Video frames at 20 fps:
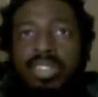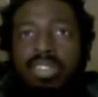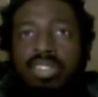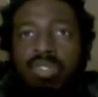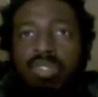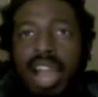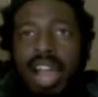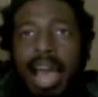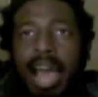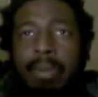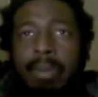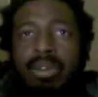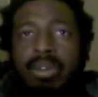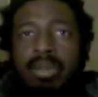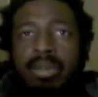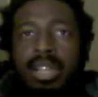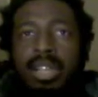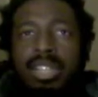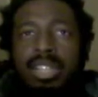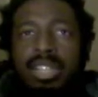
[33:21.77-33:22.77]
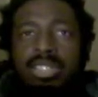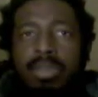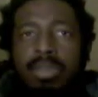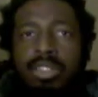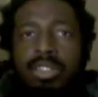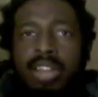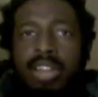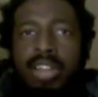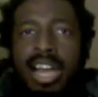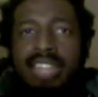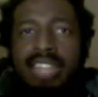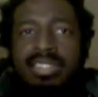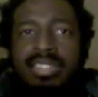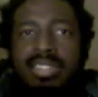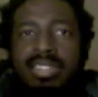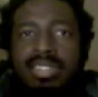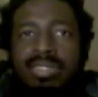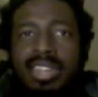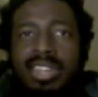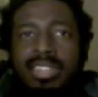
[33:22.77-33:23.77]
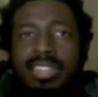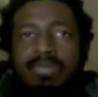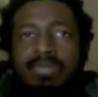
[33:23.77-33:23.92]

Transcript: crap. Some other nonsense, right?